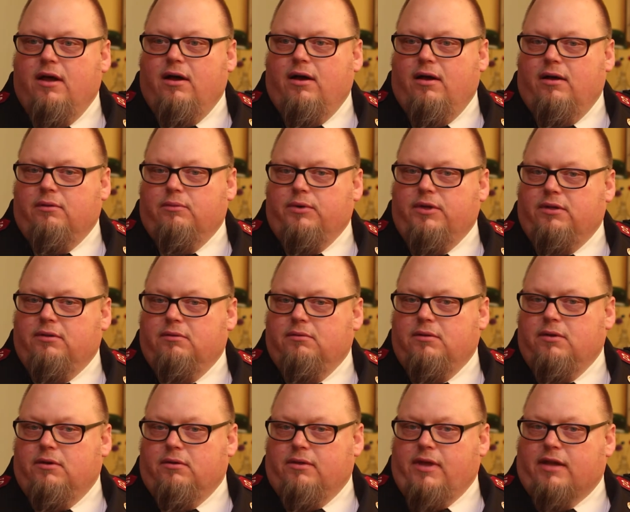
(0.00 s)
Uh, we,
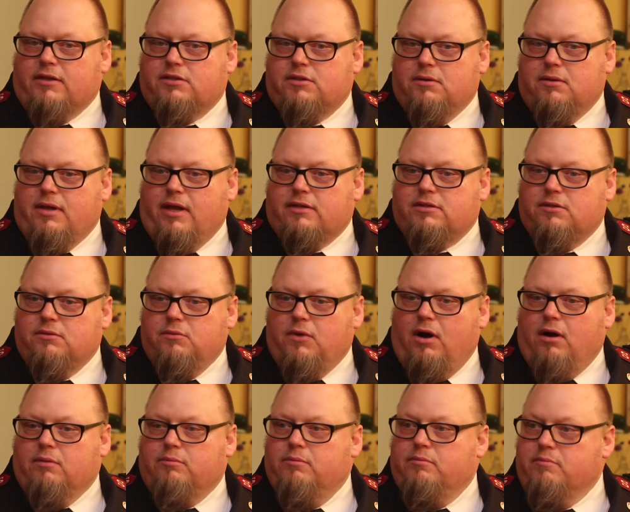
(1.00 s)
you know, that's that's
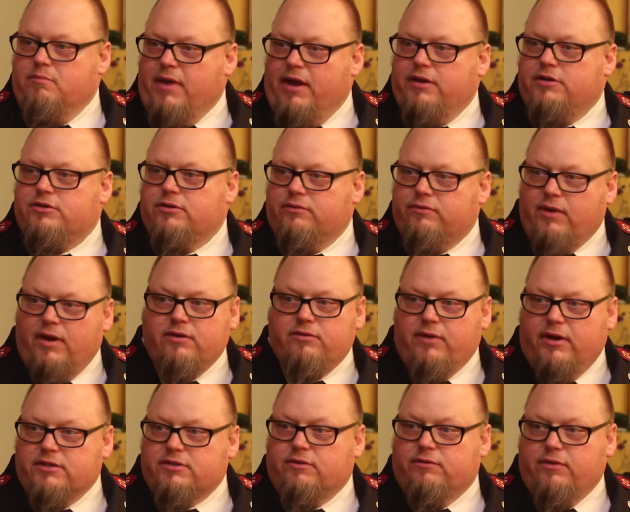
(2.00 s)
our major
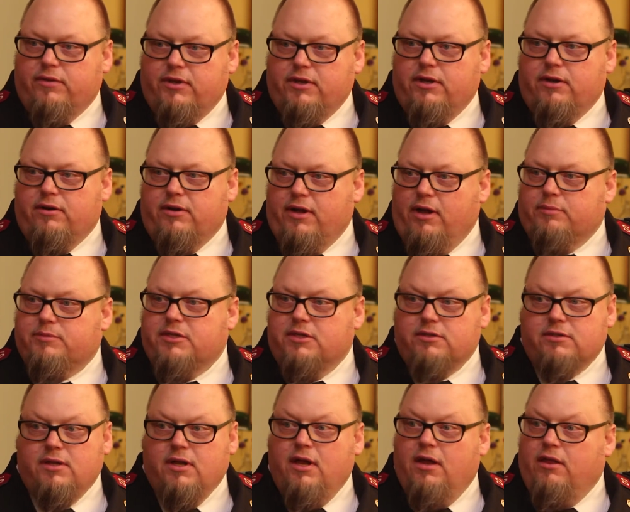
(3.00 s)
fundraiser for the year and helps
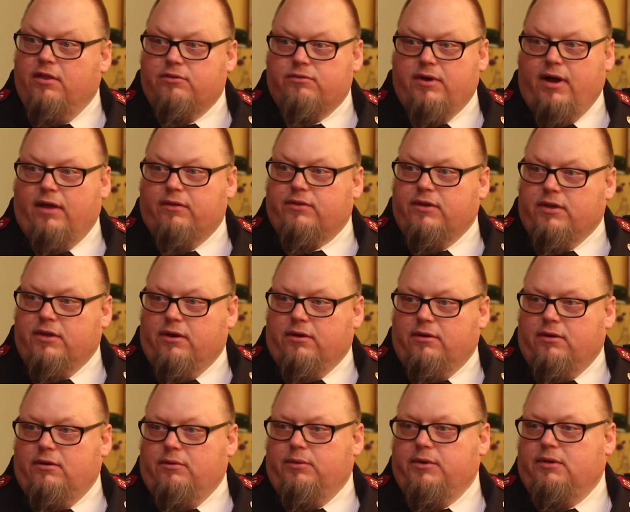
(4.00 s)
us throughout the year.
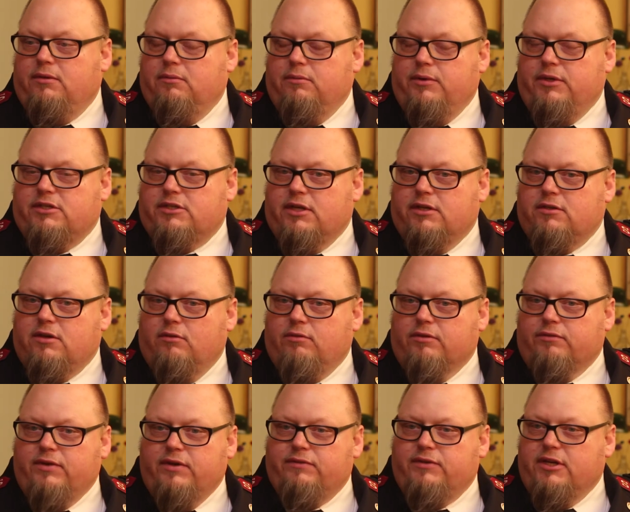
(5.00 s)
You know, we we sent
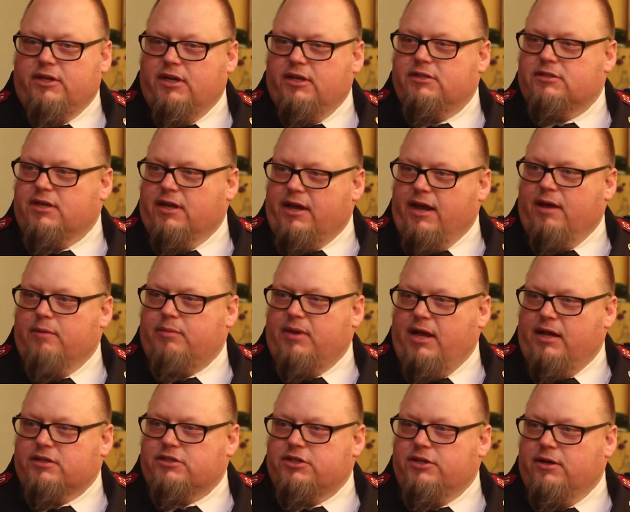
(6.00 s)
over 50 kids to camp
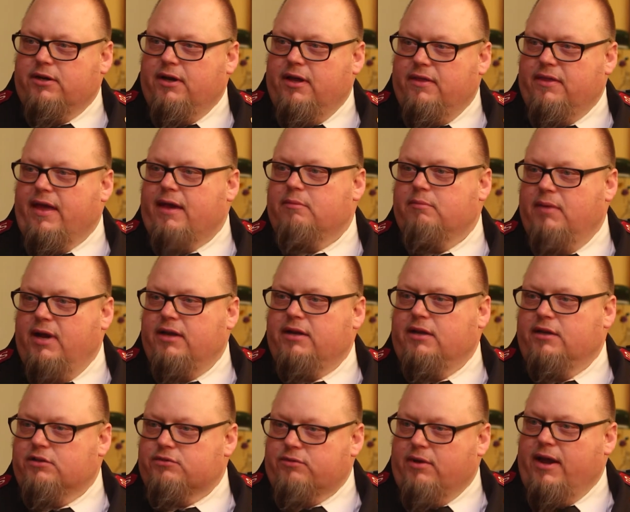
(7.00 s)
last year, and that
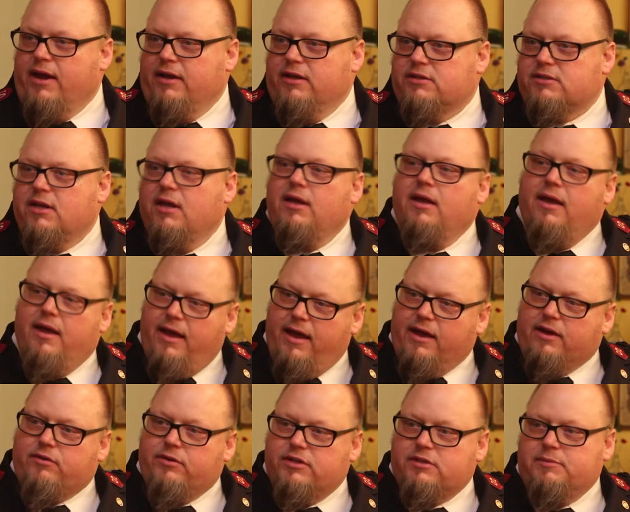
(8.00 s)
money is raised
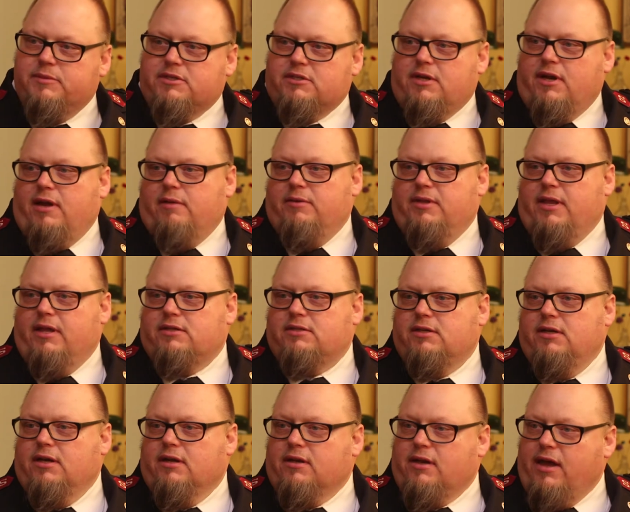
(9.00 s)
at Christmas time, and
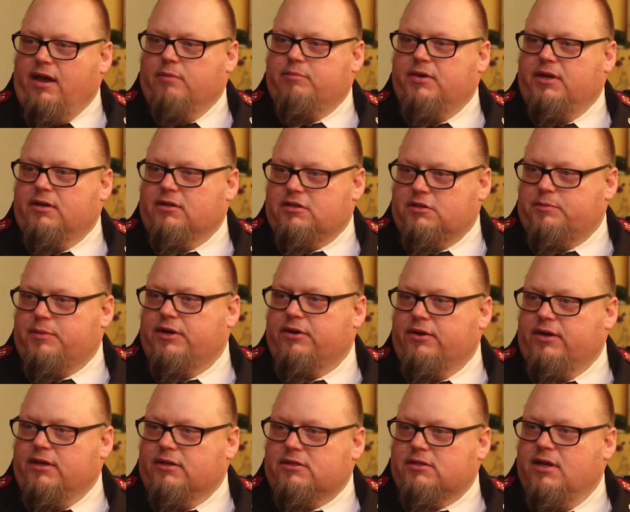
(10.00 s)
that's a camping
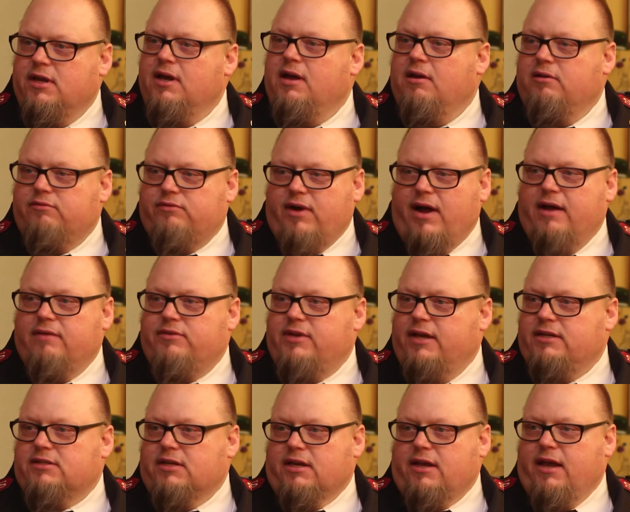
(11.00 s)
experience. Five
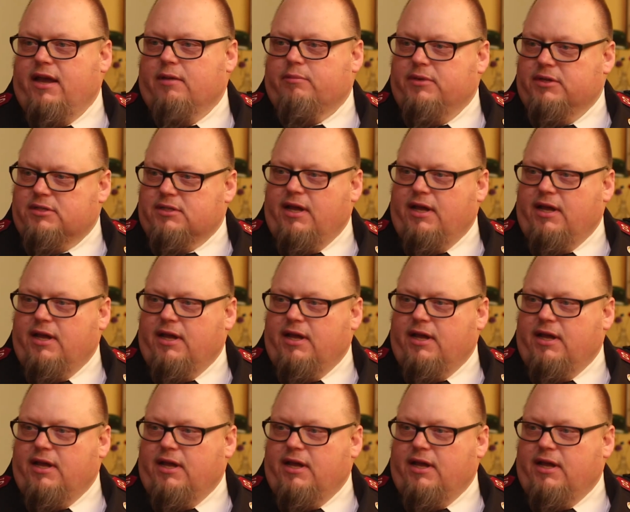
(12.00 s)
days at camp.